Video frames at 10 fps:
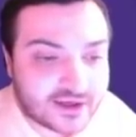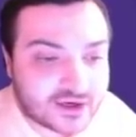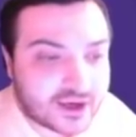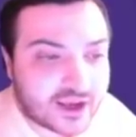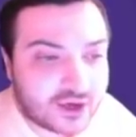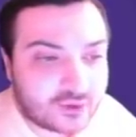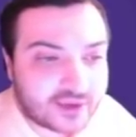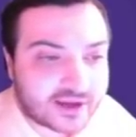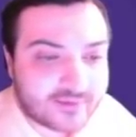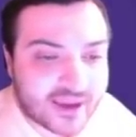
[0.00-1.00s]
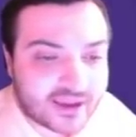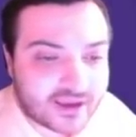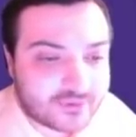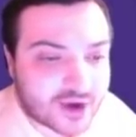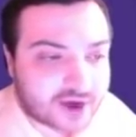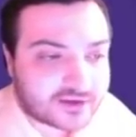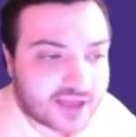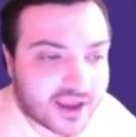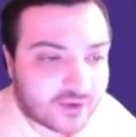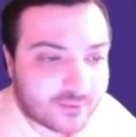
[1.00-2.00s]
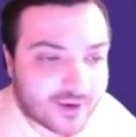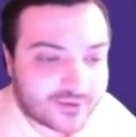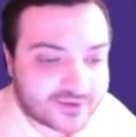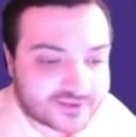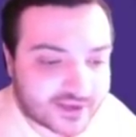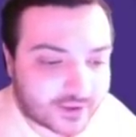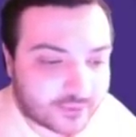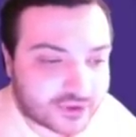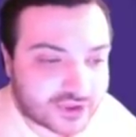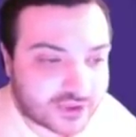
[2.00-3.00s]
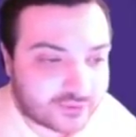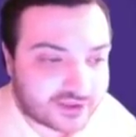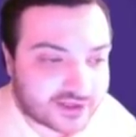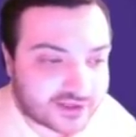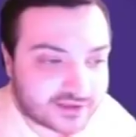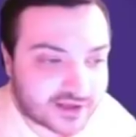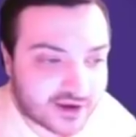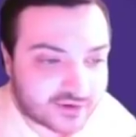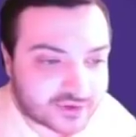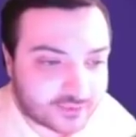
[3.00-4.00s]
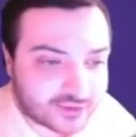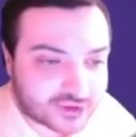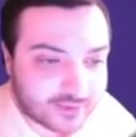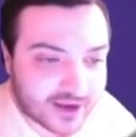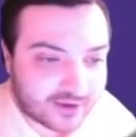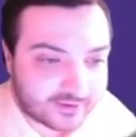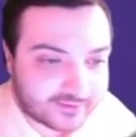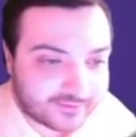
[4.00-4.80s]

like making him not care about the center, which he really didn't care so much about.